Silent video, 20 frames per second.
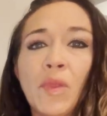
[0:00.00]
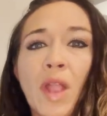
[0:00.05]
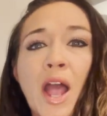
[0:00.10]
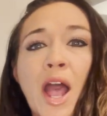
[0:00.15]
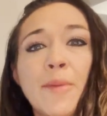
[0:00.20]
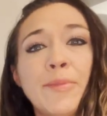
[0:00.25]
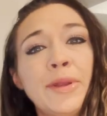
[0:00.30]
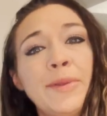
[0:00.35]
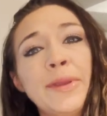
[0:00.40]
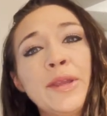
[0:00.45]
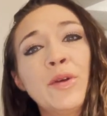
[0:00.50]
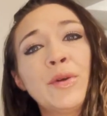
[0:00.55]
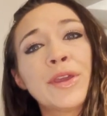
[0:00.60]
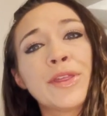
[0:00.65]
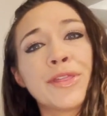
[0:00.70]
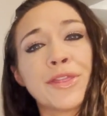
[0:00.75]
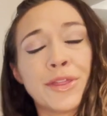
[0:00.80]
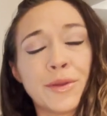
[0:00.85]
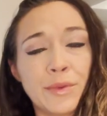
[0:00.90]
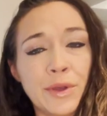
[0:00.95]
I'm gonna be going
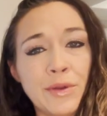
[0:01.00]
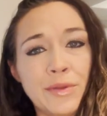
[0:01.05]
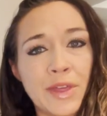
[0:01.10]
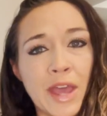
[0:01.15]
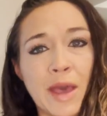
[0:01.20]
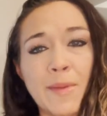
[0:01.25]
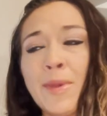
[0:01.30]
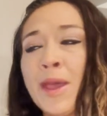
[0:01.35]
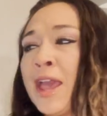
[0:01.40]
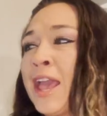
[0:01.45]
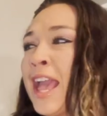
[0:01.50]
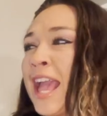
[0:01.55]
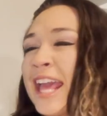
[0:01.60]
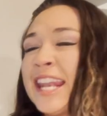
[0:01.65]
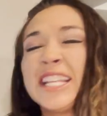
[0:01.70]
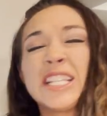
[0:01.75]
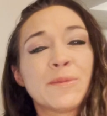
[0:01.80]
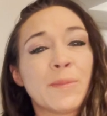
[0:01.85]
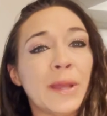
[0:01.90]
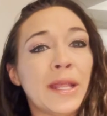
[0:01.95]
through them
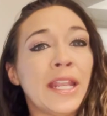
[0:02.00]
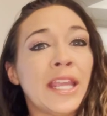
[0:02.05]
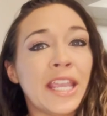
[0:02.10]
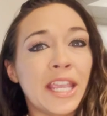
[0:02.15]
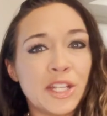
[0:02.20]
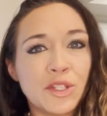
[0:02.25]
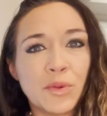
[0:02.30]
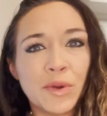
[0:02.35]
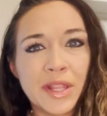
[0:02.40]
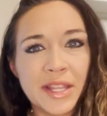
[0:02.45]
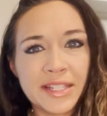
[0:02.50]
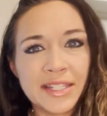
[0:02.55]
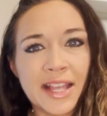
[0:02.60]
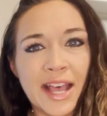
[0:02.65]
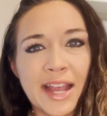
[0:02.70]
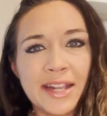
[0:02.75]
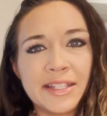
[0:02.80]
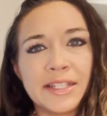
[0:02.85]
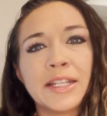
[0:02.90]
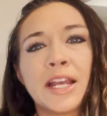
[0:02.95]
and explaining each one of the
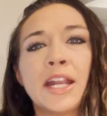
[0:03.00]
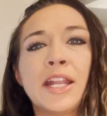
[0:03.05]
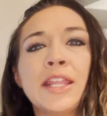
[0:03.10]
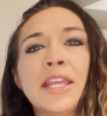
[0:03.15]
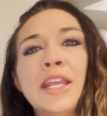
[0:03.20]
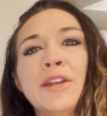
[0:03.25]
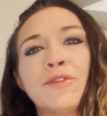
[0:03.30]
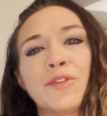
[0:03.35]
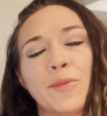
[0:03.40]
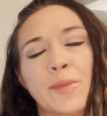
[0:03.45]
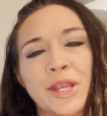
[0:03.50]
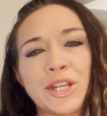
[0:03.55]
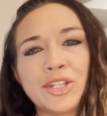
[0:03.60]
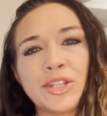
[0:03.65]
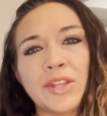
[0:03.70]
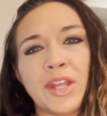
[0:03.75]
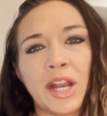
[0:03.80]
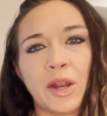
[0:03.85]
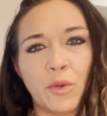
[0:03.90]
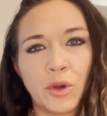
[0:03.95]
slides and kind of the
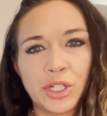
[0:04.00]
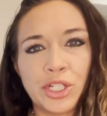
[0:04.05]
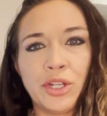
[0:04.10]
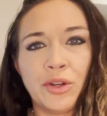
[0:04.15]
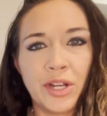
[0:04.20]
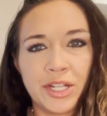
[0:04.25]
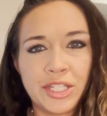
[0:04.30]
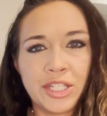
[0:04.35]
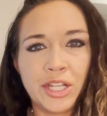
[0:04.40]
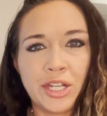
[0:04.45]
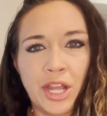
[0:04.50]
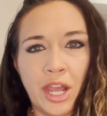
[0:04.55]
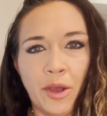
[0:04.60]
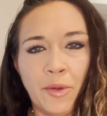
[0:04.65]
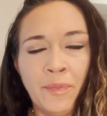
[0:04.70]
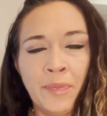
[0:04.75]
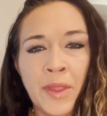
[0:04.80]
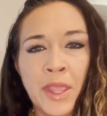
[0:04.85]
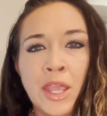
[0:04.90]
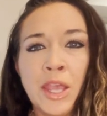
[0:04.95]
information that I want you guys to know.